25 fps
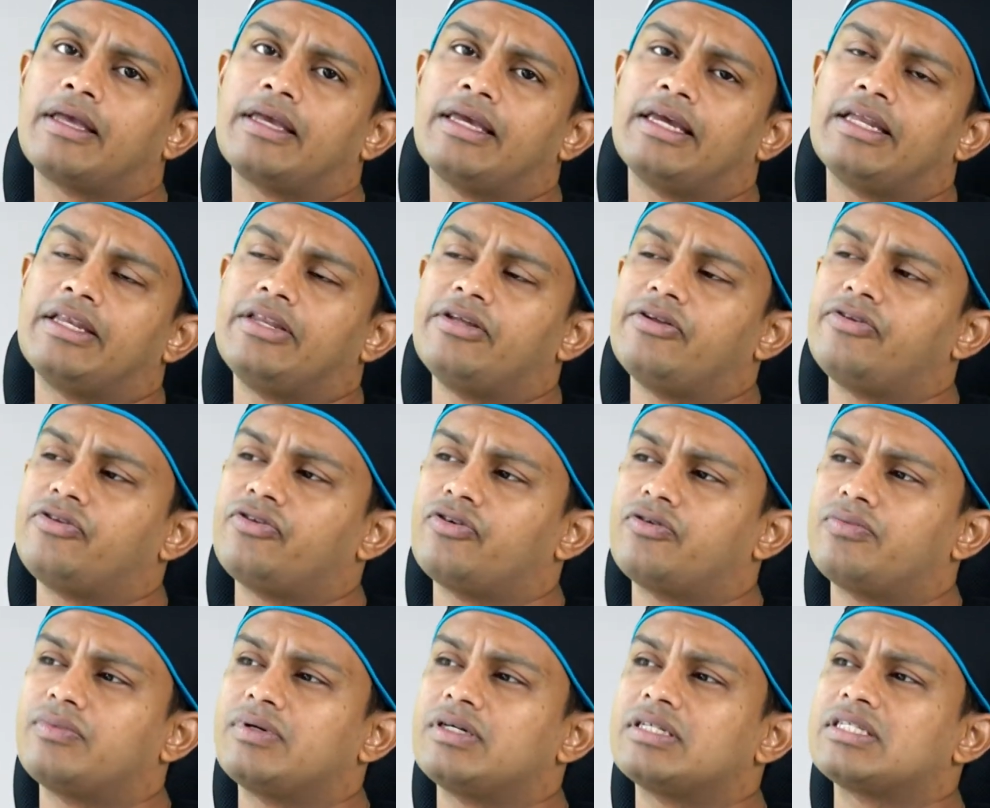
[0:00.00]
Kidney
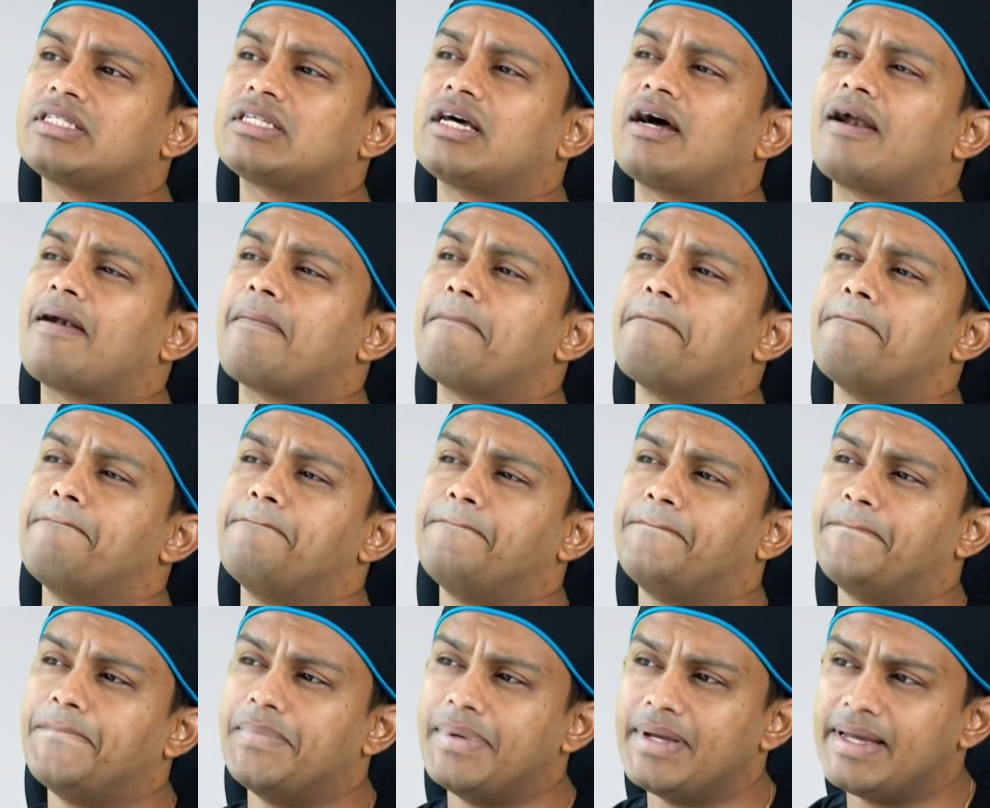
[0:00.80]
tumors are
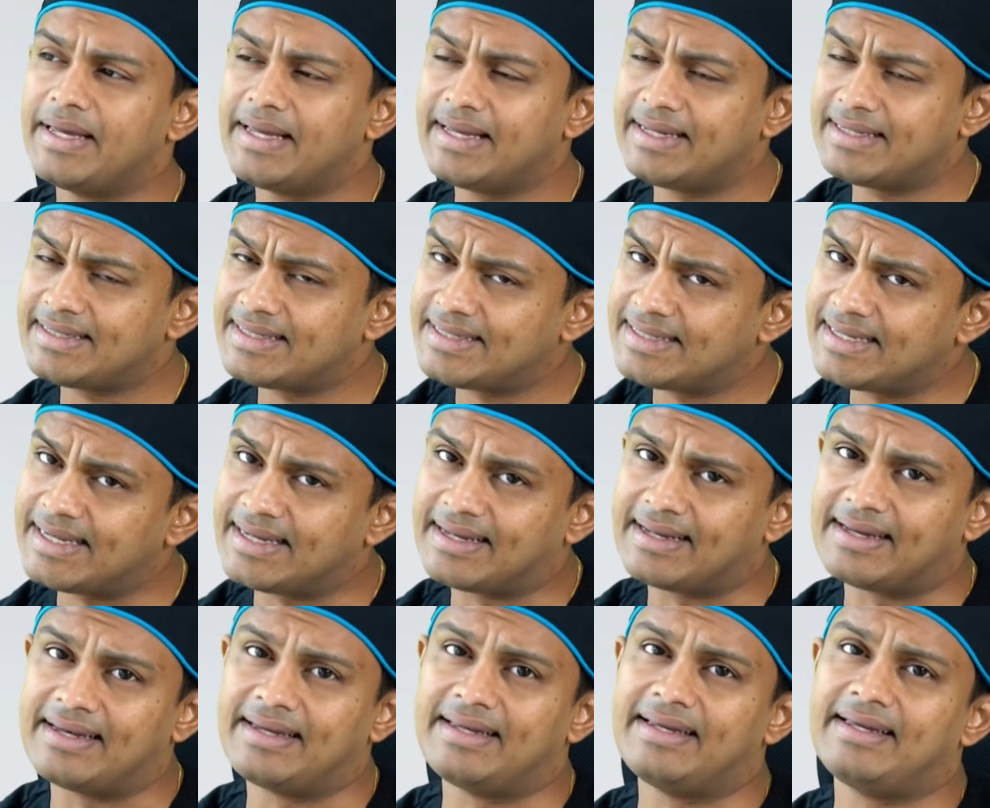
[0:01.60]

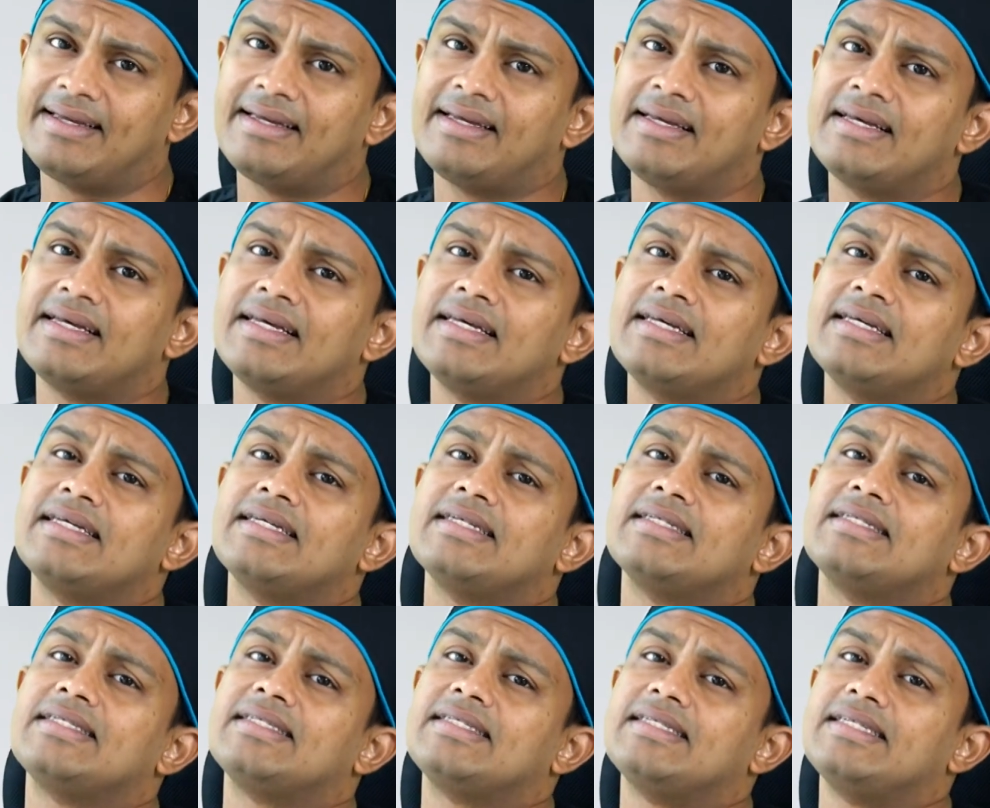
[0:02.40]
basically
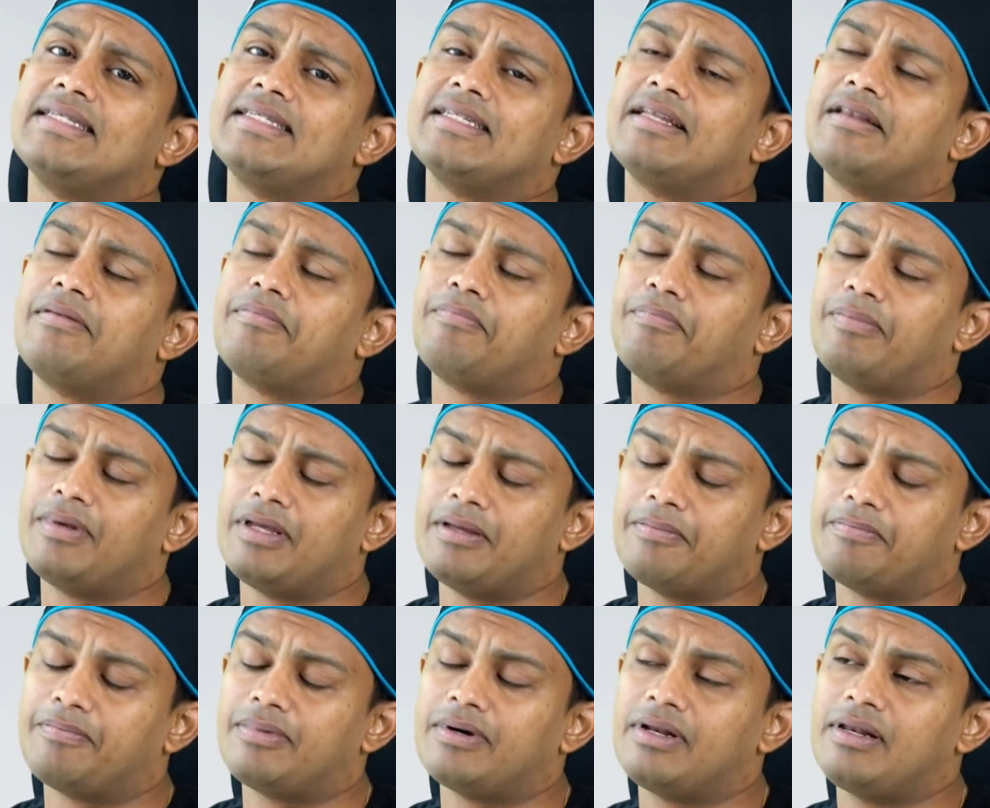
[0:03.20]
seen in
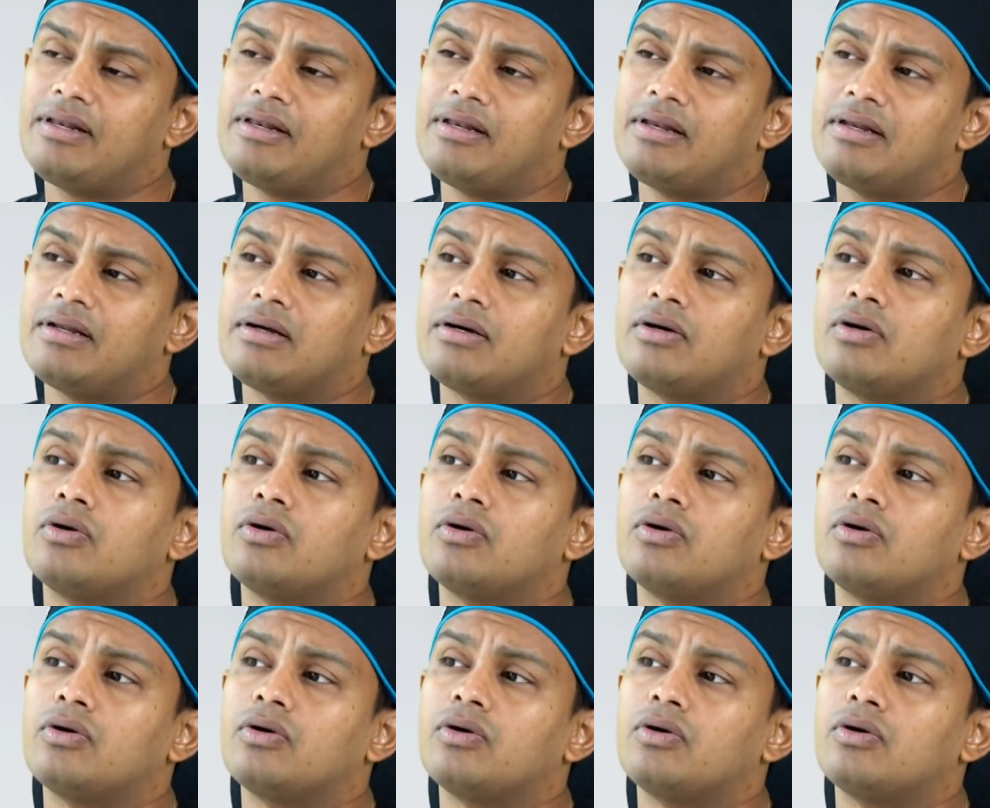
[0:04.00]
people